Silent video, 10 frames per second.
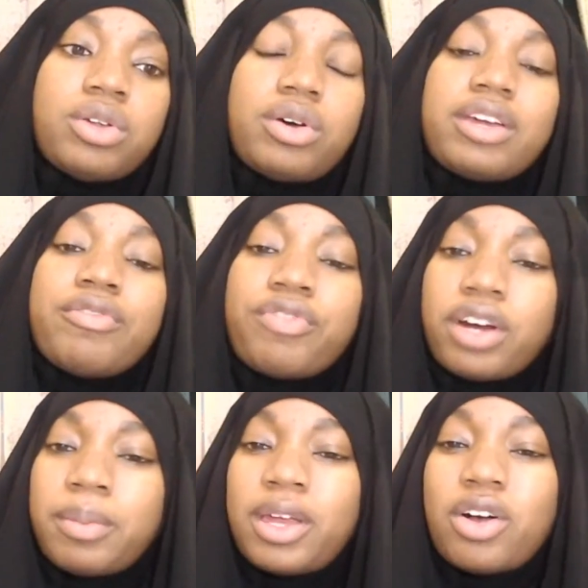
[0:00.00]

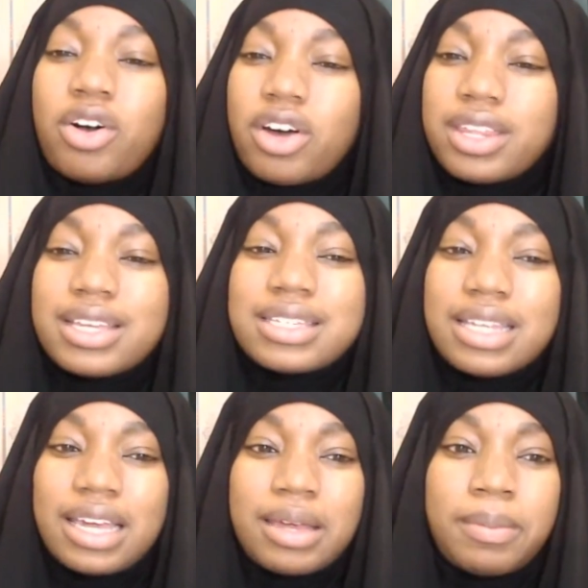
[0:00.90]
confirming all the
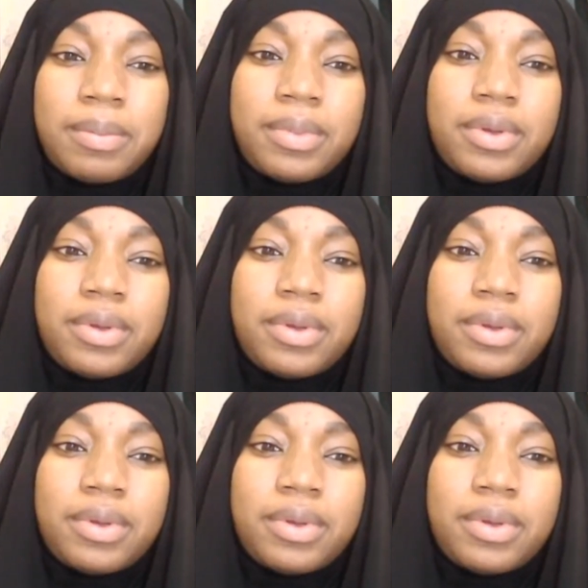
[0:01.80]
Islam